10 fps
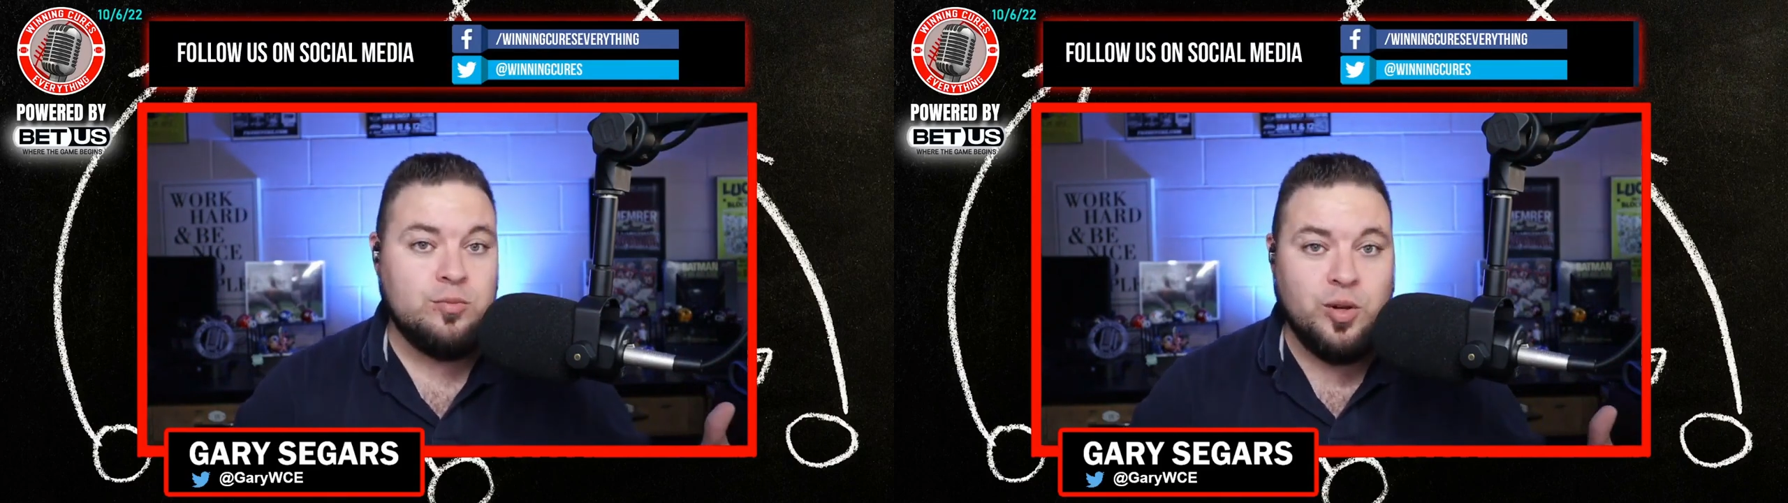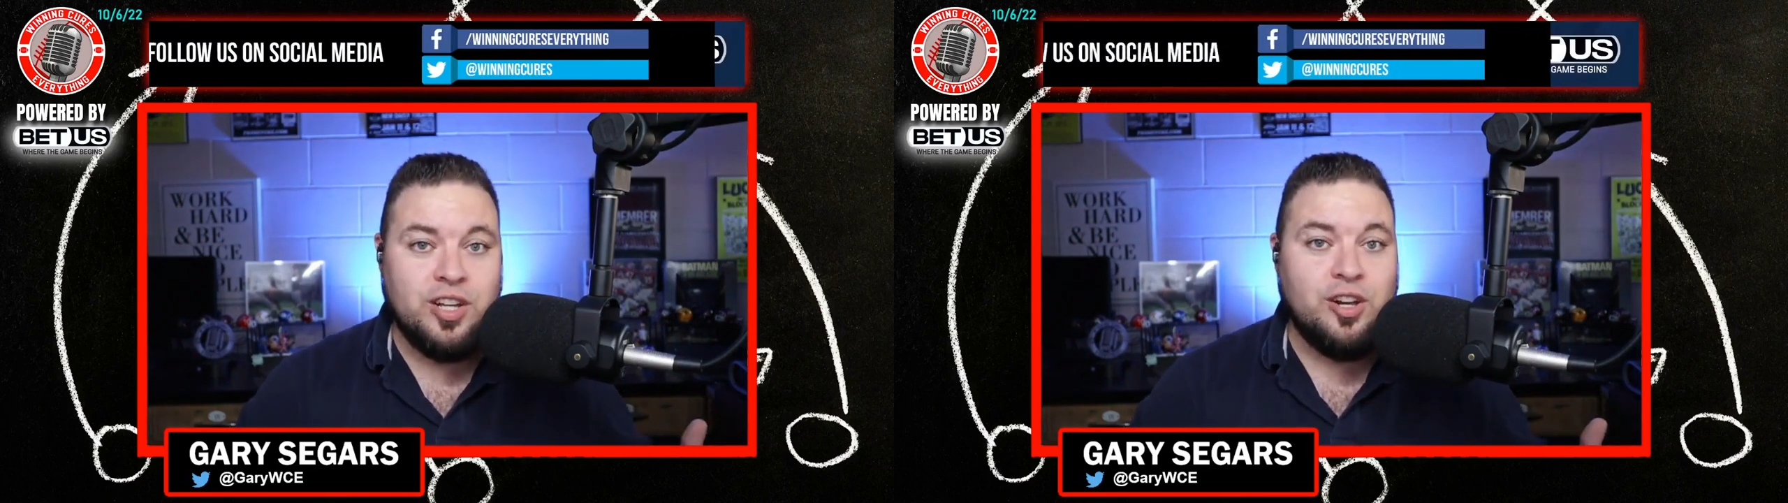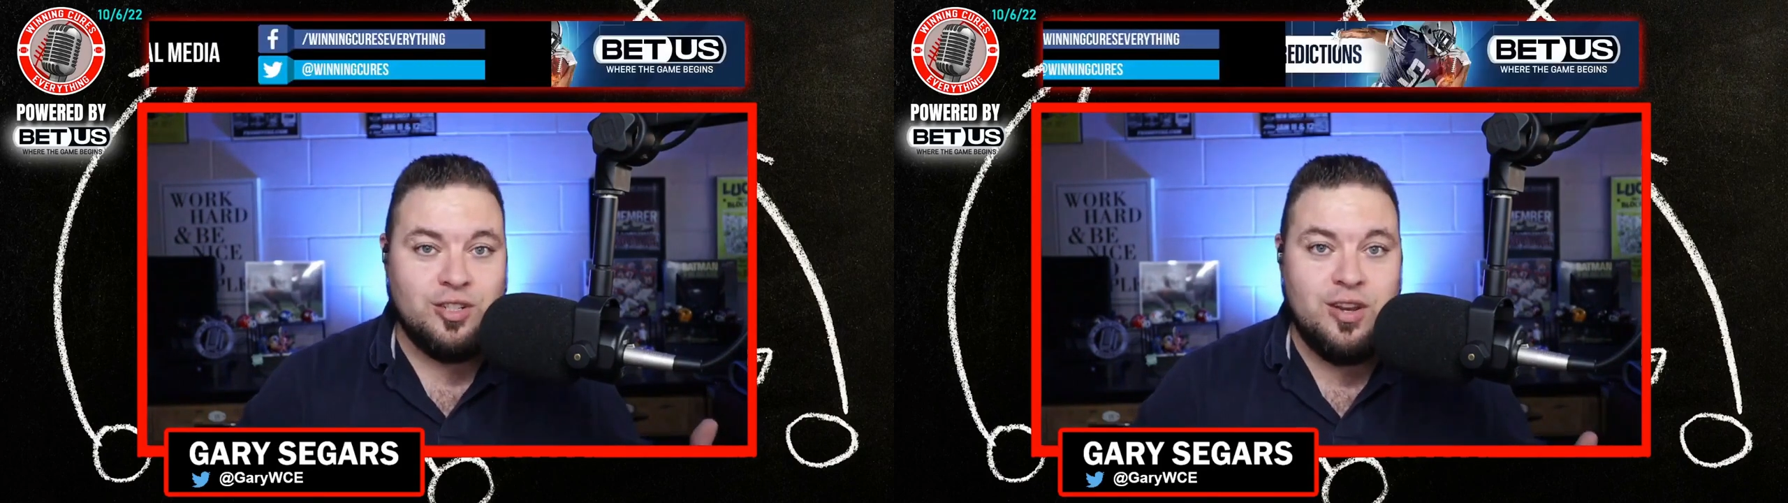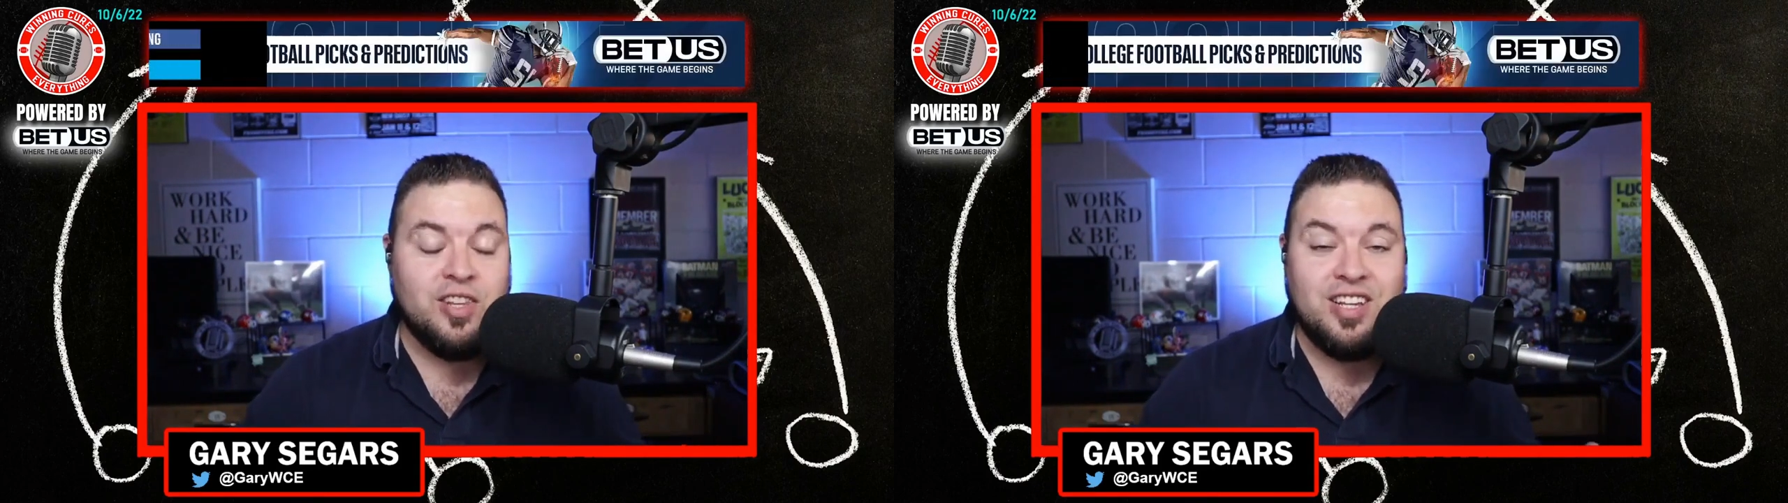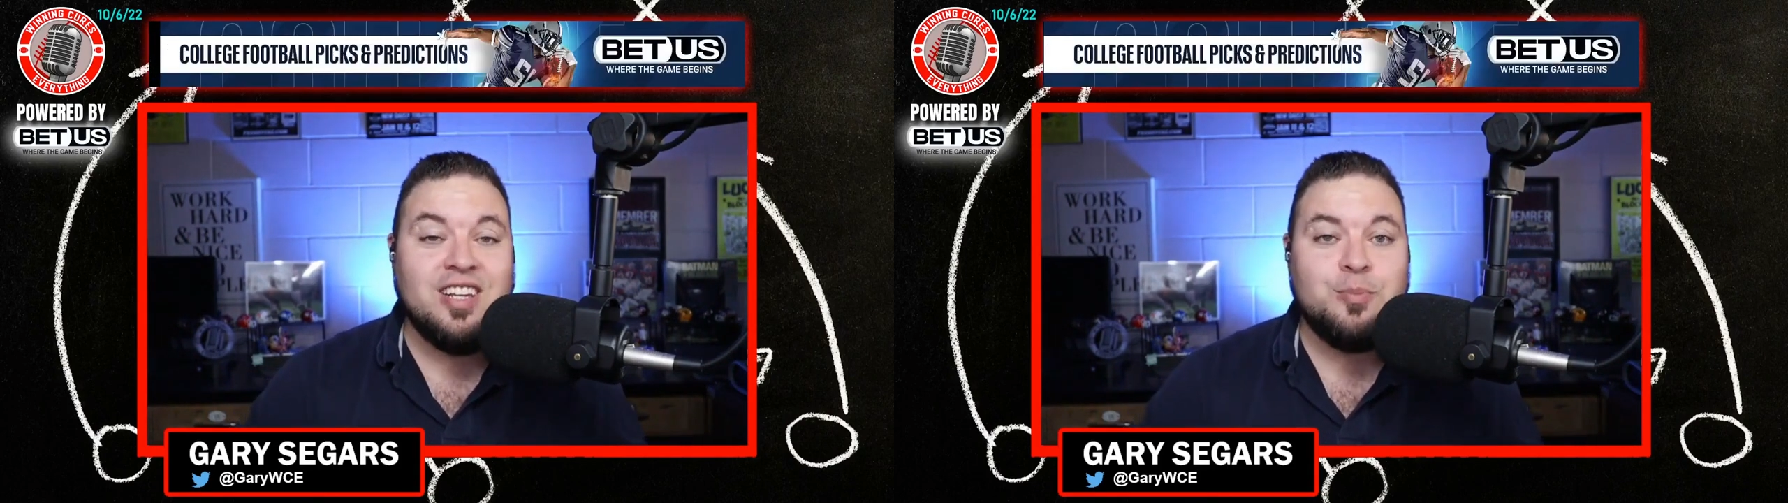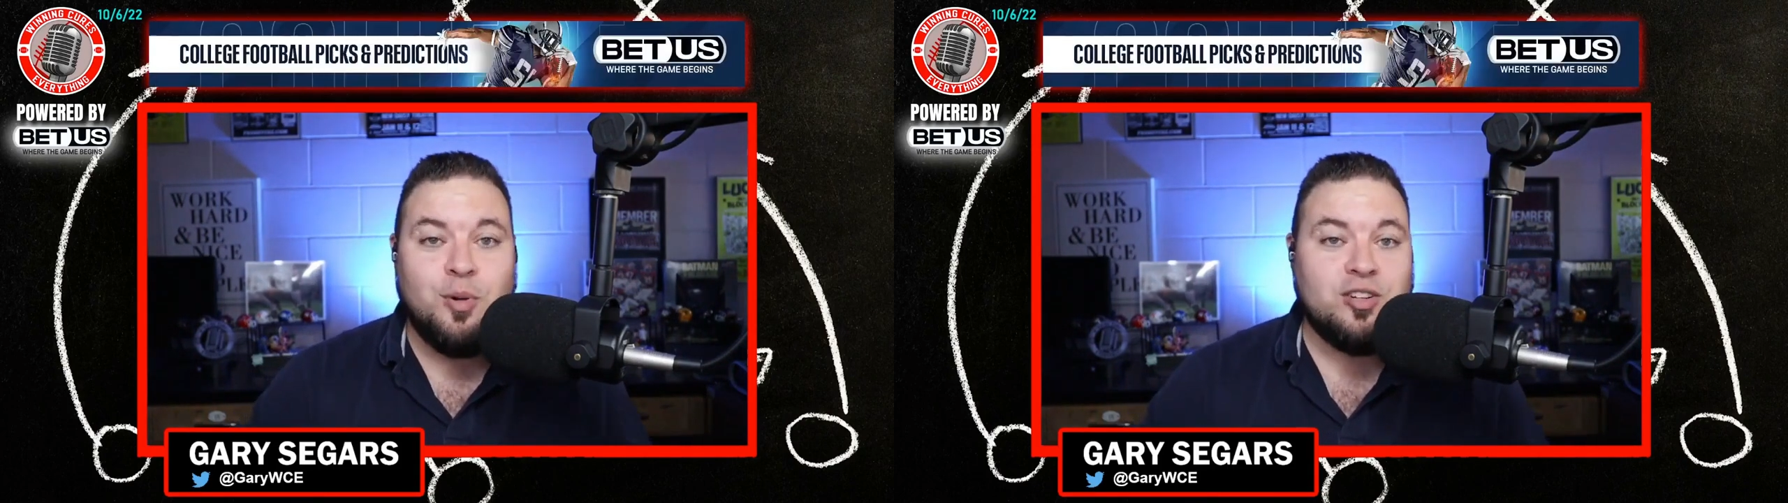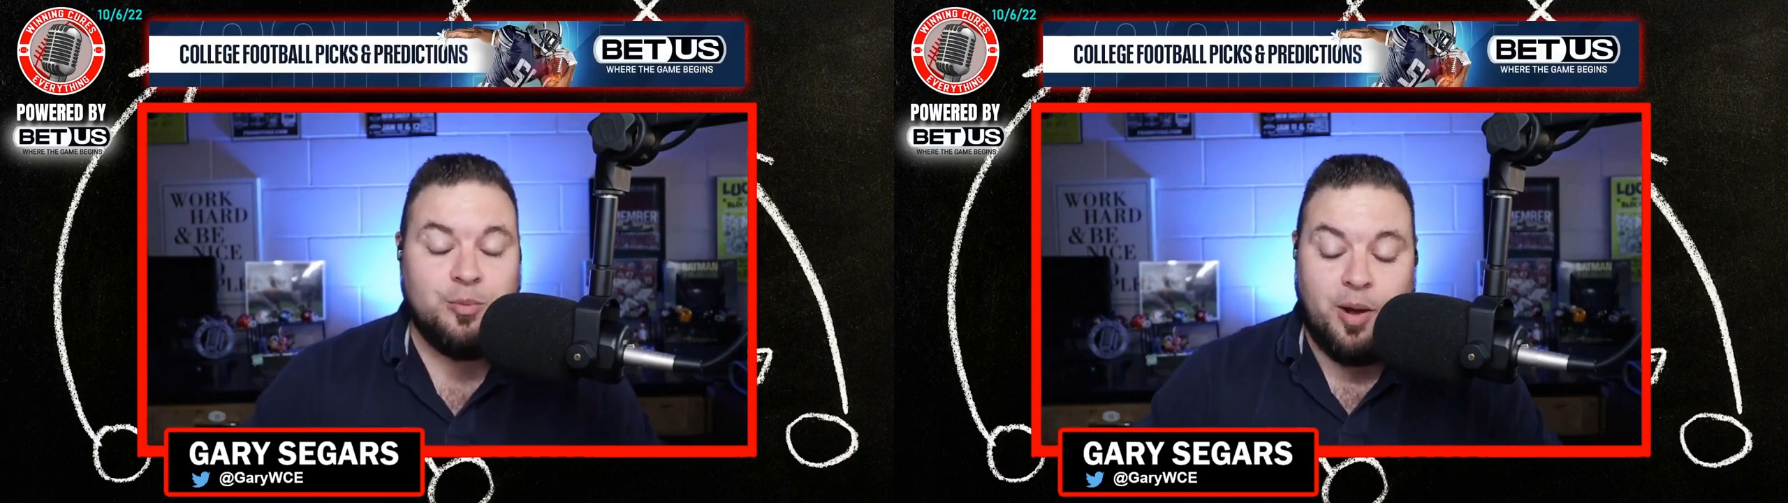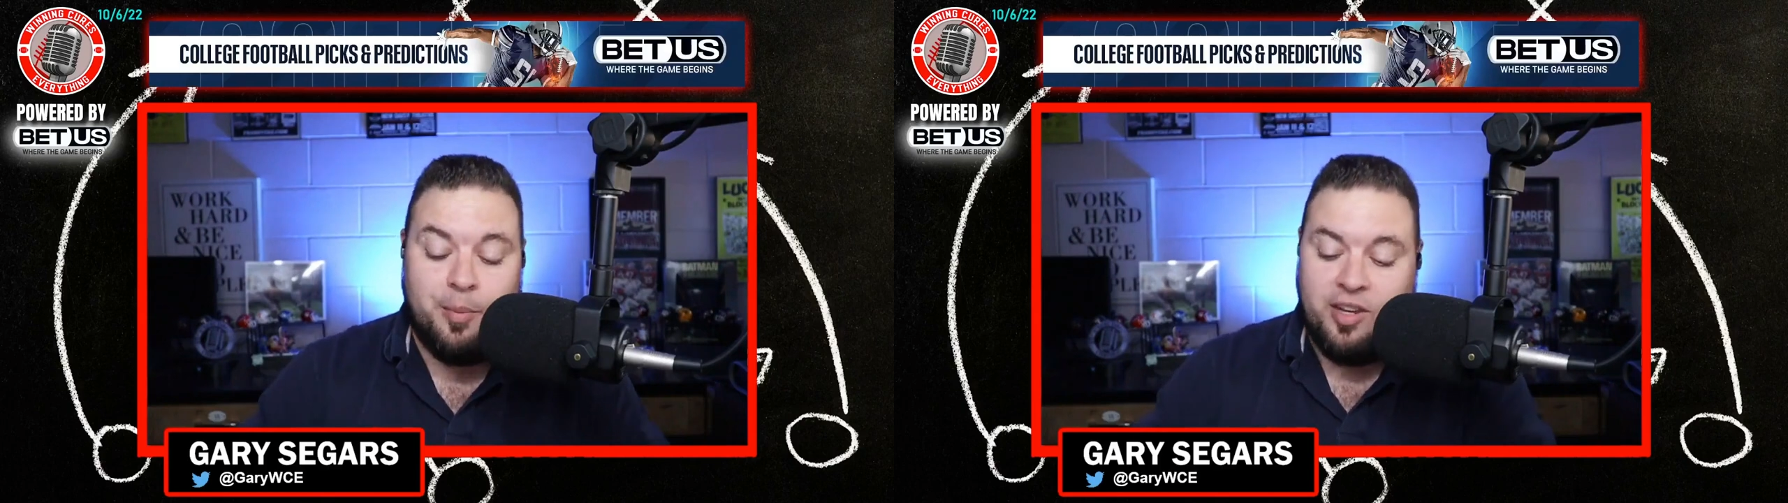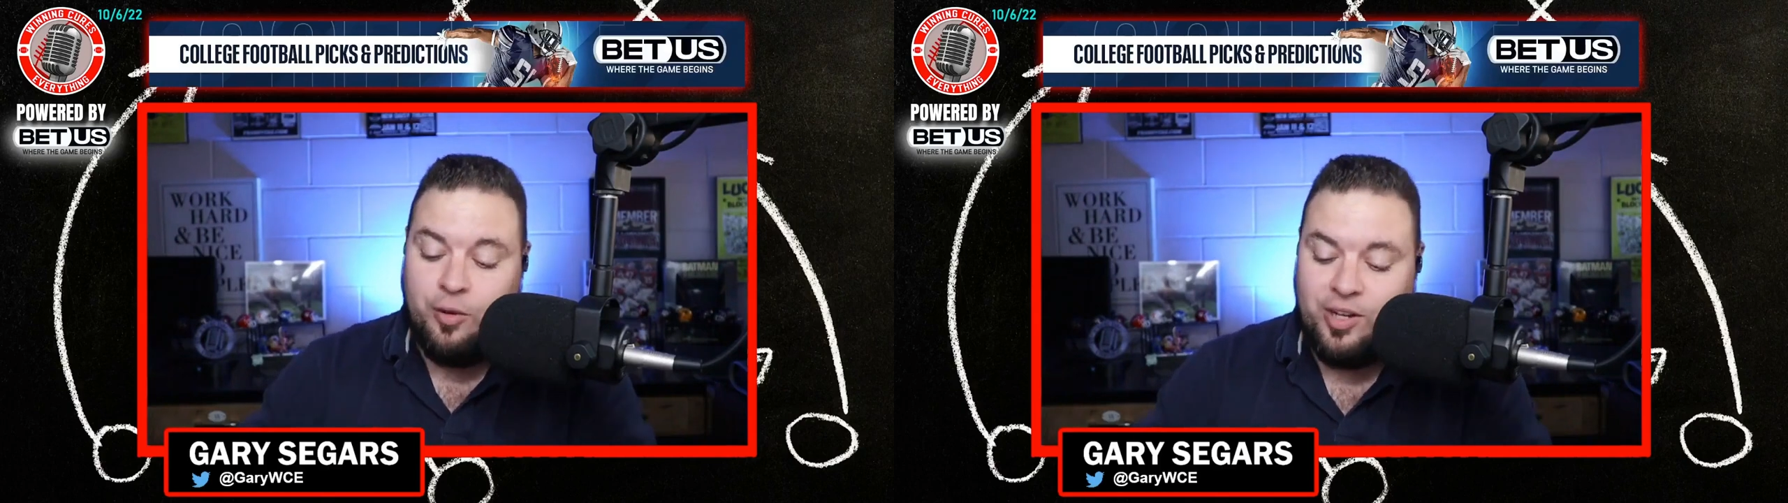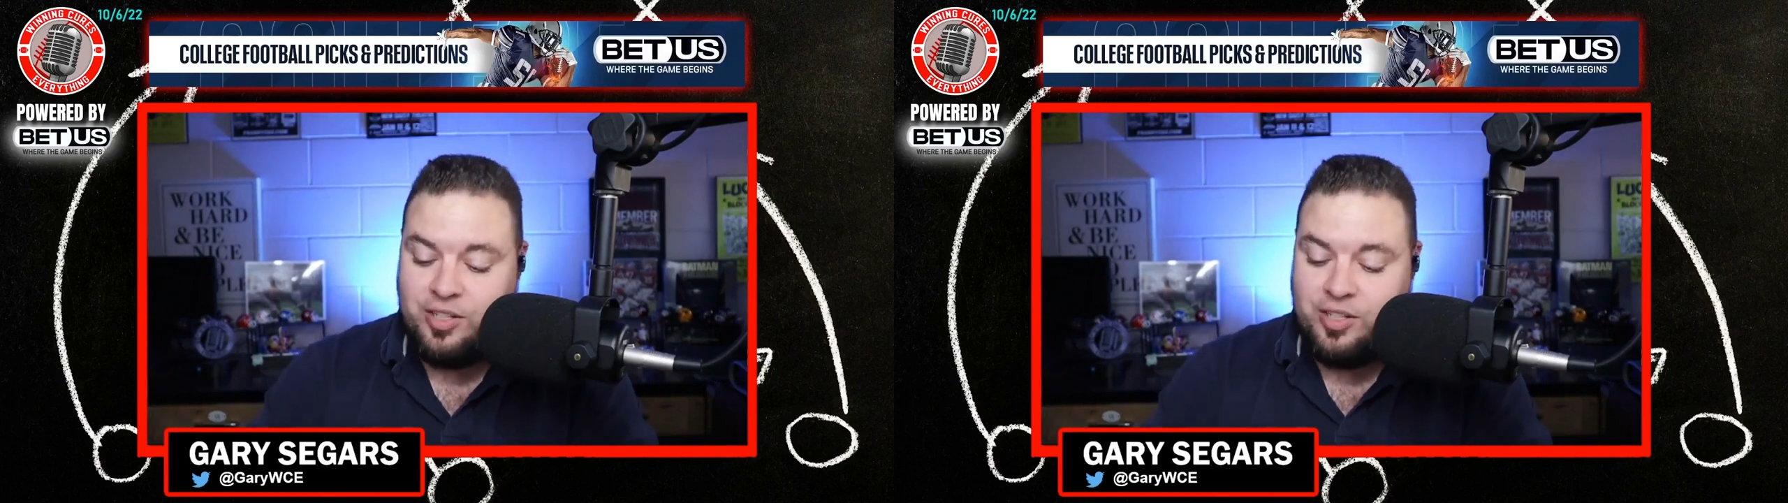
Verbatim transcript: Winning Cures Everything, is brought to you by BetUS,